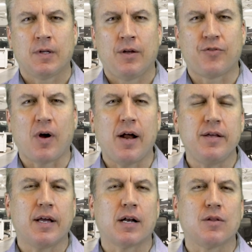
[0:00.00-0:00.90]
So how do
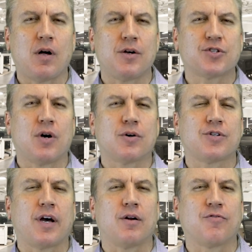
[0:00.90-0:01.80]
you get a lost car
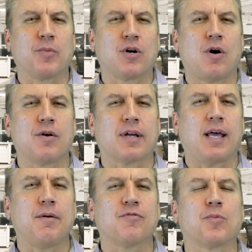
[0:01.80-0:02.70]
title from a car that
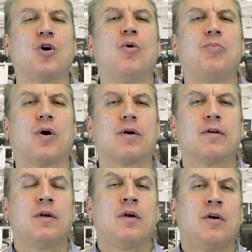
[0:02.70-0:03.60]
came from Copart?
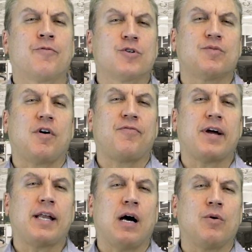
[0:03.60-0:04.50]
First of all,
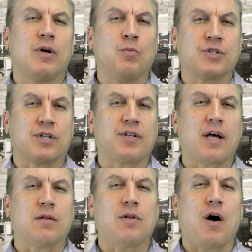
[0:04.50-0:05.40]
find out was the
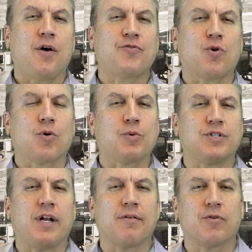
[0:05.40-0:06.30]
title lost or was
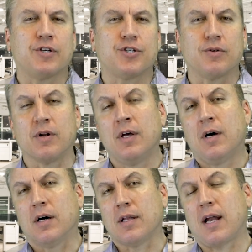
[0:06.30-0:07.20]
it never issued?
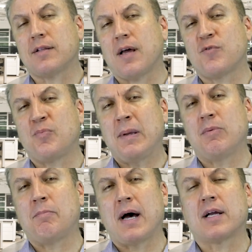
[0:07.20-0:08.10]
A lot of times
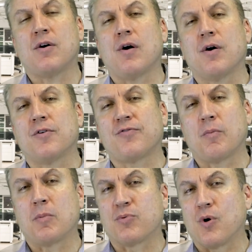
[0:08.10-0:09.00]
people buy cars
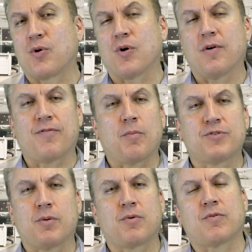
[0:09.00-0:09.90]
from a broker or from
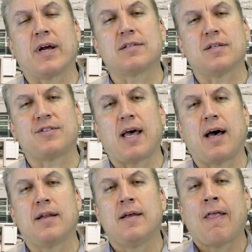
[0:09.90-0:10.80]
some Craigslist
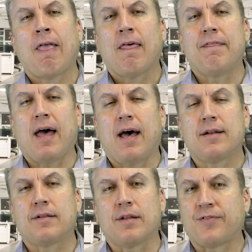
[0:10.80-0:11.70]
ad
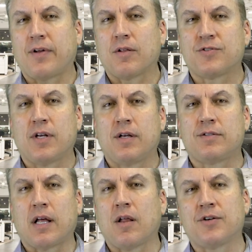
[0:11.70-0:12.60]
that the seller
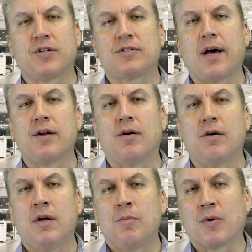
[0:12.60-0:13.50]
says I lost a
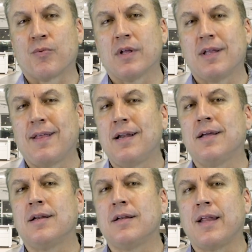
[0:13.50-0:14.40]
title, but really they
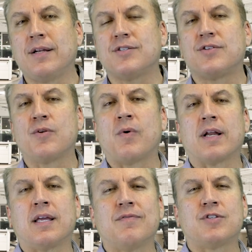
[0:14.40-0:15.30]
didn't. They just didn't
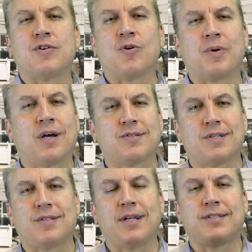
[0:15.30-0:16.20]
want to give it to you because
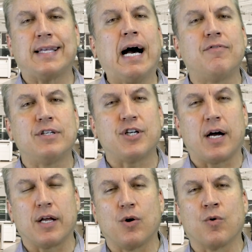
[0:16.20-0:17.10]
it said salvage
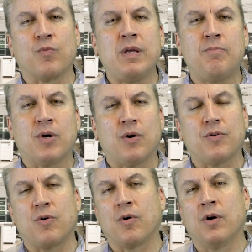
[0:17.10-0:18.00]
on it or
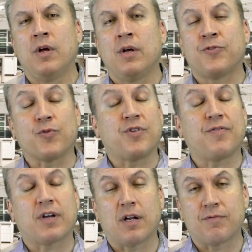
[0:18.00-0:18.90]
rebuild or
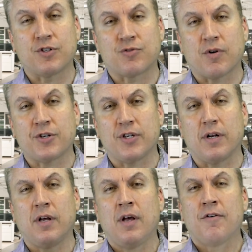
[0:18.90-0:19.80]
certificate of
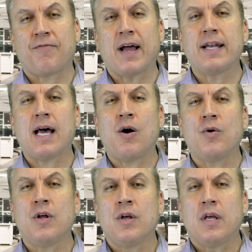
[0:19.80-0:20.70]
destruction. Find
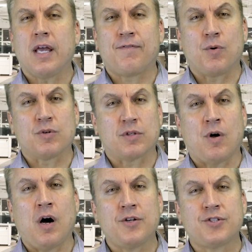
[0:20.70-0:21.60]
out if it was
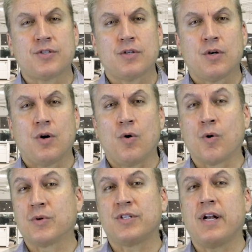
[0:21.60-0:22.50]
lost
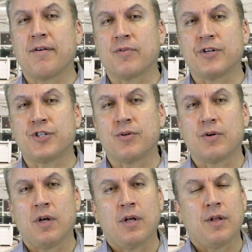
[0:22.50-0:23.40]
or was it never
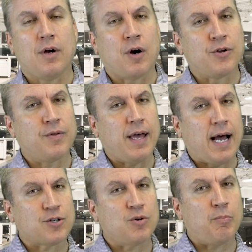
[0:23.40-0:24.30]
issued. Are you the
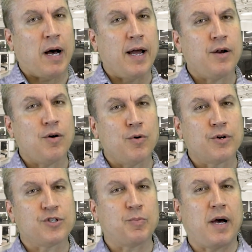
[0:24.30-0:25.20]
actual buyer or
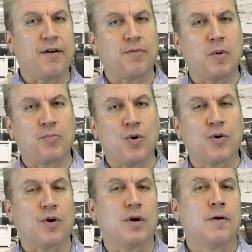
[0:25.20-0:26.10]
did you buy it from a
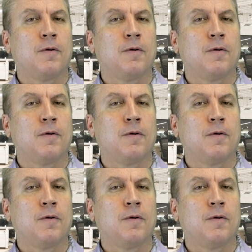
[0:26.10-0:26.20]
broker?